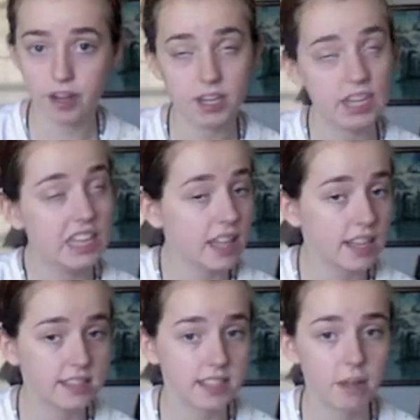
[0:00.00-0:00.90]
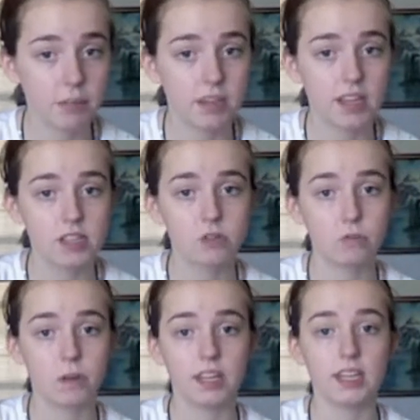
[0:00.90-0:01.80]
and he likes that because
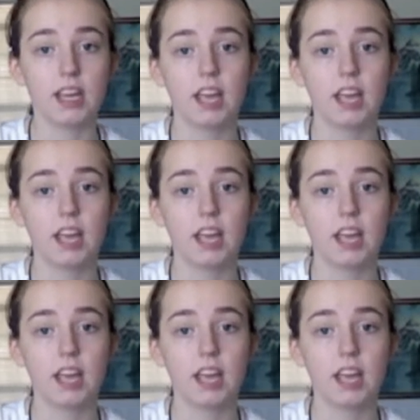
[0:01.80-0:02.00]
when